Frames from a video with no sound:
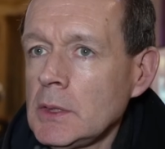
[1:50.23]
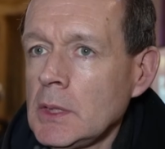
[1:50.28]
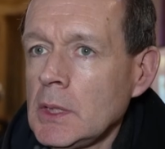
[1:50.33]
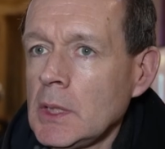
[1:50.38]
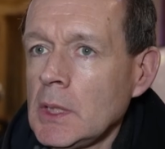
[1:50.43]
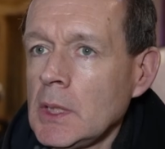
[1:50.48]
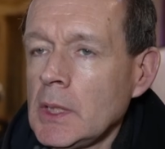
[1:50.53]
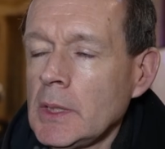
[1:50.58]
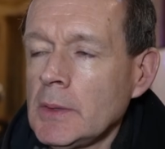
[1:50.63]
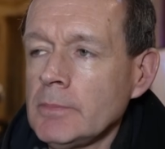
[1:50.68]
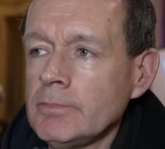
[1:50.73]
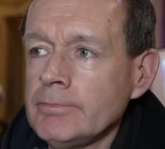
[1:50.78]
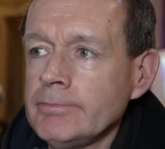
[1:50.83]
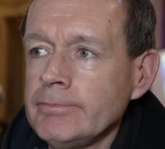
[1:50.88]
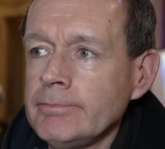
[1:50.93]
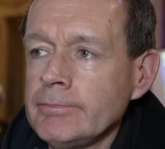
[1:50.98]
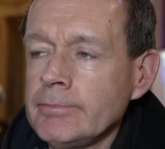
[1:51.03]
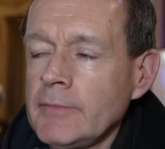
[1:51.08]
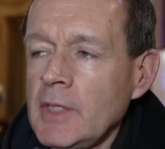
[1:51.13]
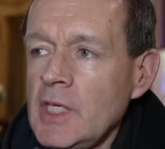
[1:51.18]

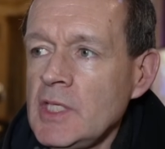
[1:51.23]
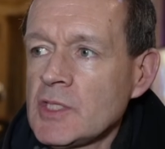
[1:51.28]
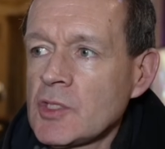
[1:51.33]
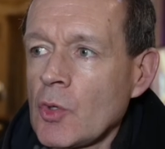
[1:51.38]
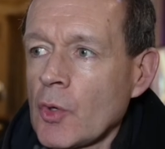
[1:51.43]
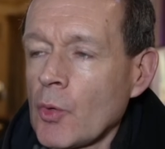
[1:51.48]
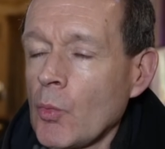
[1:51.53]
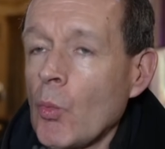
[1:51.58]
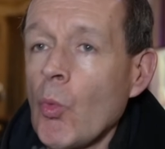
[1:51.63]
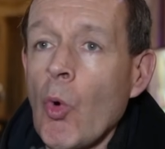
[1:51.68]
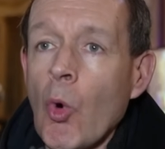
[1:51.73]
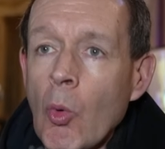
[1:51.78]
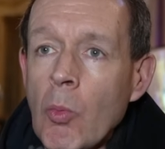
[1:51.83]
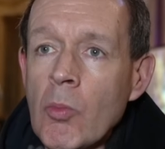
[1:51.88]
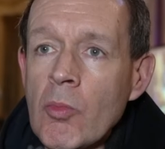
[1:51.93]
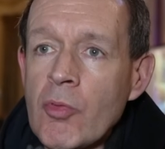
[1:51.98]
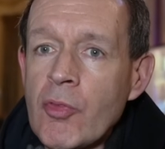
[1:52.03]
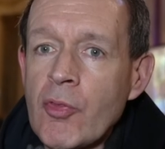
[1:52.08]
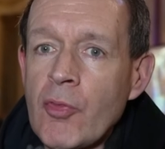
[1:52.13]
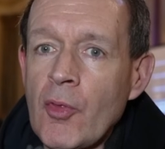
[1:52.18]
Um, he's got a
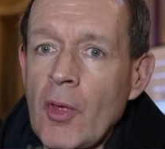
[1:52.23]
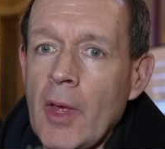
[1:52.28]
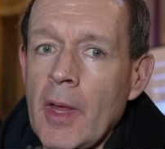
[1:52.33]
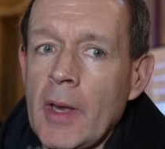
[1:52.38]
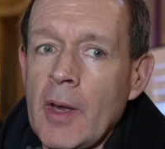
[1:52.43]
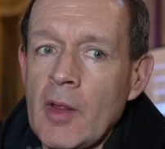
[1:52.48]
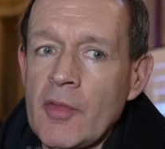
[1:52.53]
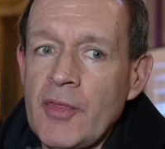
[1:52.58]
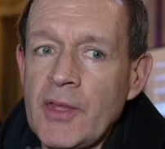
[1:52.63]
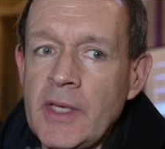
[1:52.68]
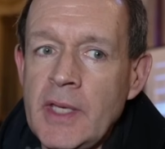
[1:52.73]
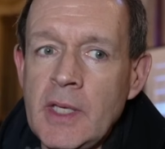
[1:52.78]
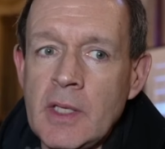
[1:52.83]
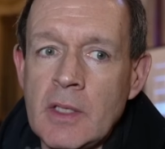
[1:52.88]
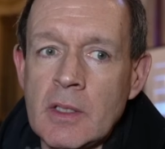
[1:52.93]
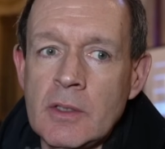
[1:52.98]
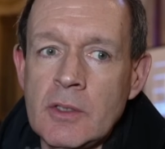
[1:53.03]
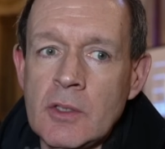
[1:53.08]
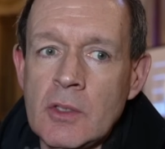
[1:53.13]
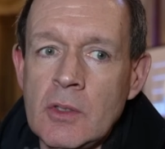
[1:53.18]
warmth, and I think he
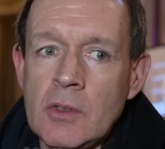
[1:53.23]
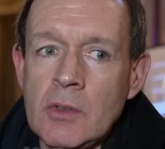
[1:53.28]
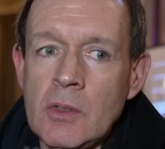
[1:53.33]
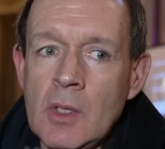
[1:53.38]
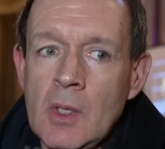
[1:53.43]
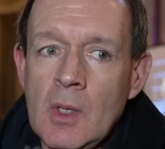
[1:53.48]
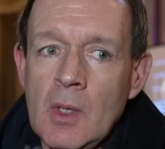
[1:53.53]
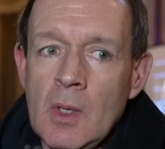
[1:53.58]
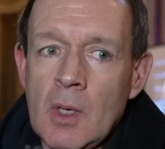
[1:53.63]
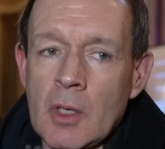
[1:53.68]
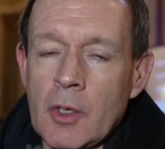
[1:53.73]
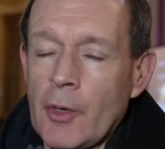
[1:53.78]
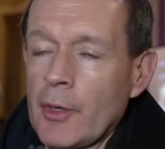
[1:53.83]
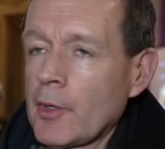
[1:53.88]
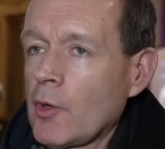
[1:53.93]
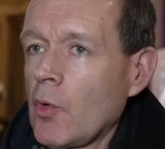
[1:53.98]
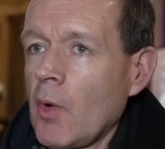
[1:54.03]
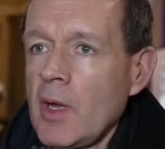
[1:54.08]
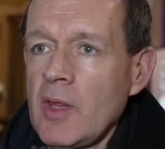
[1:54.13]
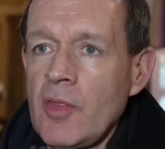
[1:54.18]
can do a lot
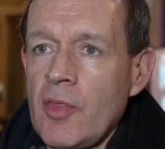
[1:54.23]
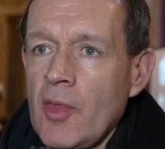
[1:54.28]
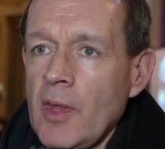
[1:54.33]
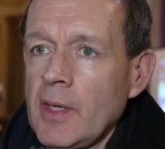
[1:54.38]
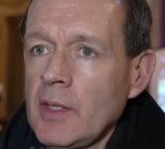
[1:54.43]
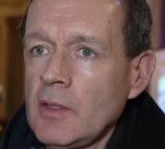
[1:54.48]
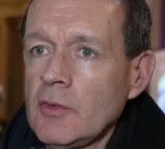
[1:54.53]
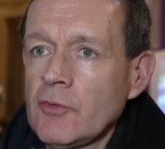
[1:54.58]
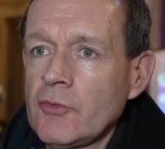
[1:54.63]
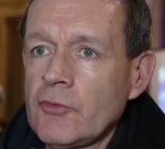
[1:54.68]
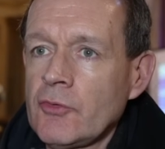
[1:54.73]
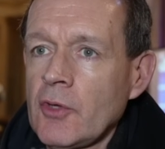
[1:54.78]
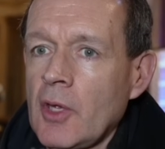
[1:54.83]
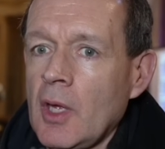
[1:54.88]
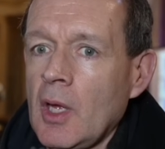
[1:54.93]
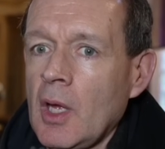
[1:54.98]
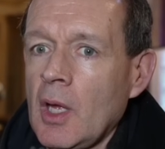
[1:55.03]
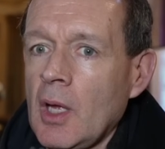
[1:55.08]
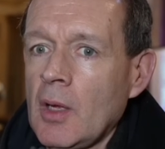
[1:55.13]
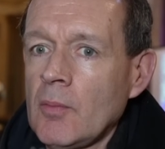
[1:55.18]
of great things
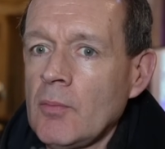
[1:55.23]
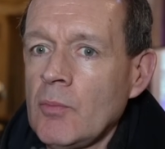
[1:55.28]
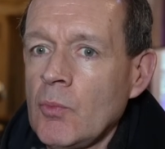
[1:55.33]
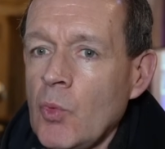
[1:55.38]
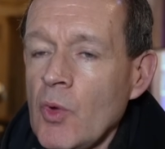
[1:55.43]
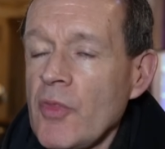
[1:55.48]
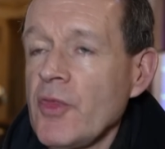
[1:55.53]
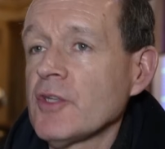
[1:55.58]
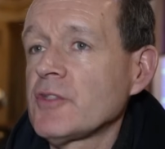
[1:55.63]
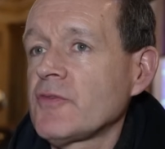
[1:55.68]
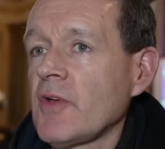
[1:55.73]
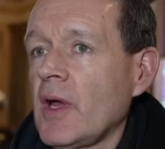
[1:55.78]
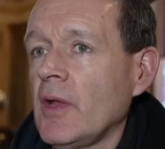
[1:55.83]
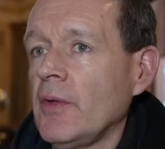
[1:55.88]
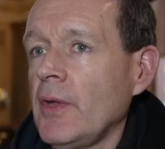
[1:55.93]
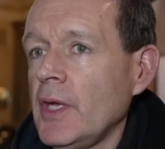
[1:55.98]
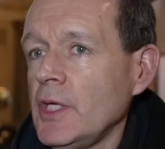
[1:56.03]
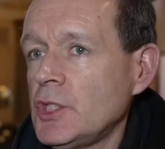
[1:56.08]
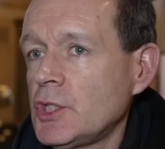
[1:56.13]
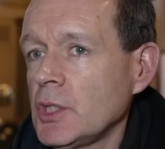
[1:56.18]
um, with this
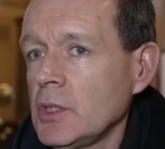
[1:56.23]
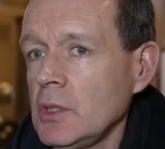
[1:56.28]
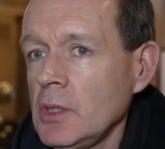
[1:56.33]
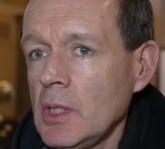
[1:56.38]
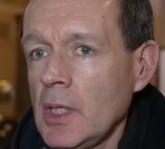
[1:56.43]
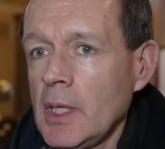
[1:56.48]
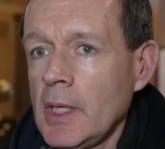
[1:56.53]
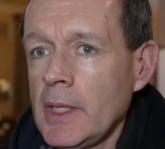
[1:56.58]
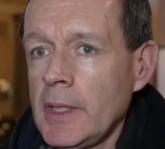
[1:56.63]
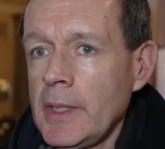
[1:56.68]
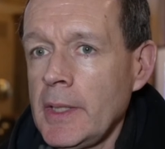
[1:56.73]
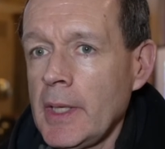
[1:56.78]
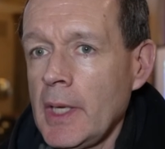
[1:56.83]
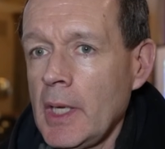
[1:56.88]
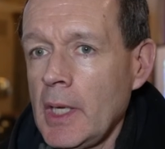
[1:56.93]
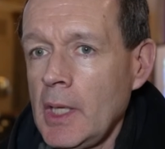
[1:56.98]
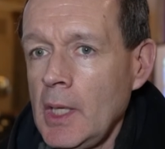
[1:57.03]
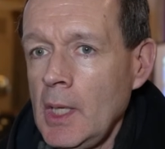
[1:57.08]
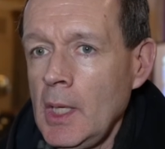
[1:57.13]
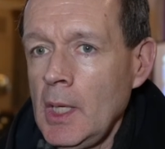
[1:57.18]
foundation. And
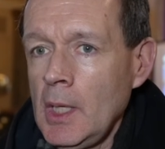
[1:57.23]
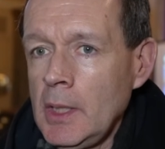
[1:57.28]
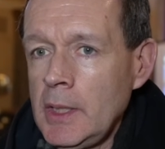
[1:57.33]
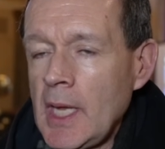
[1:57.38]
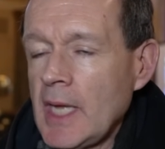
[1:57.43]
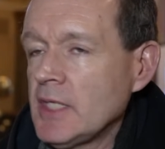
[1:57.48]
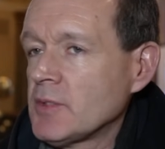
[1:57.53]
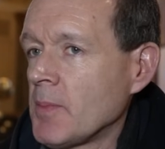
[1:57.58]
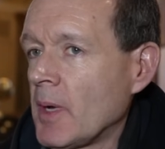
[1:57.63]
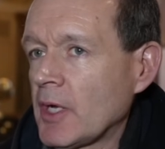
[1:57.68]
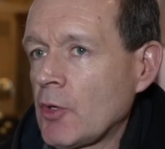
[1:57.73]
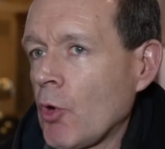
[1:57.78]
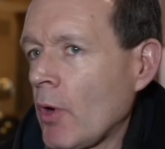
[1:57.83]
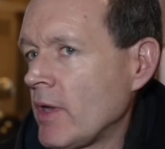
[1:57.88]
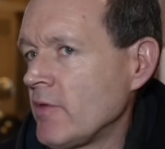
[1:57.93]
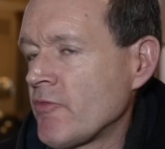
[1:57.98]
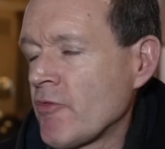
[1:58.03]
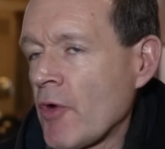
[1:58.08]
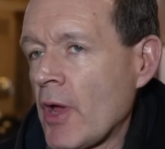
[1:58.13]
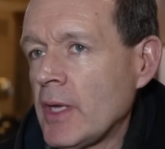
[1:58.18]
uh, yeah, he's my
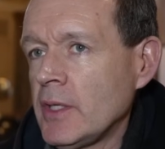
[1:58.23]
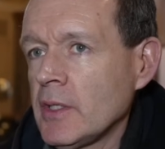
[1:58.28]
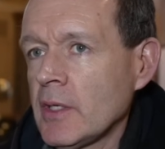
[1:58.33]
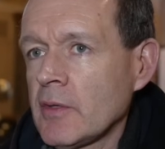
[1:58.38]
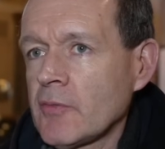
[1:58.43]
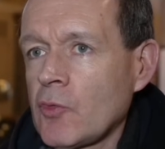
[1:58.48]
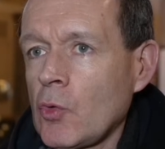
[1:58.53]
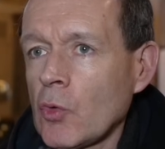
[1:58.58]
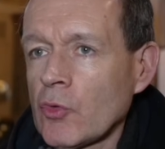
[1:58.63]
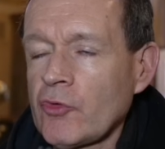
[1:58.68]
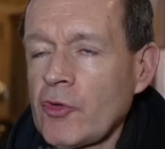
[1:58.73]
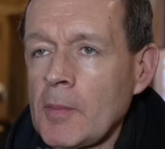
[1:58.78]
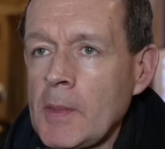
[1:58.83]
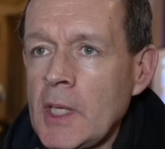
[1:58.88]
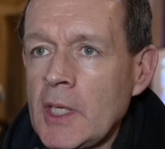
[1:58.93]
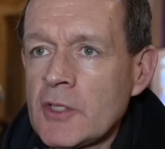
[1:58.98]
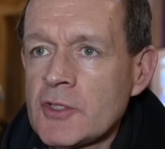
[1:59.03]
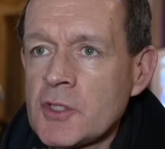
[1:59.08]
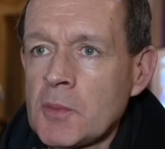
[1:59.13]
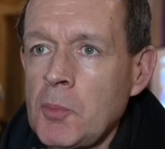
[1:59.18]
great friend, and of course, I'm
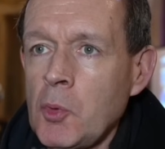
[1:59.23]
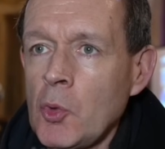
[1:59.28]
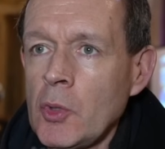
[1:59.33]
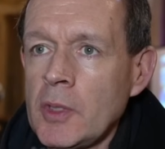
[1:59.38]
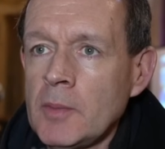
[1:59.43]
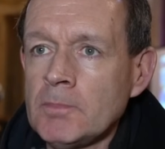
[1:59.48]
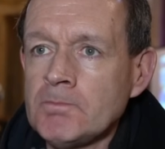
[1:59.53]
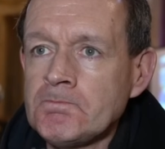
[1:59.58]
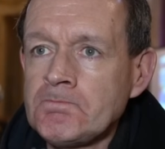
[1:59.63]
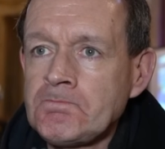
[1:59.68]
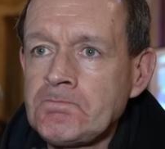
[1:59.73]
here to support him.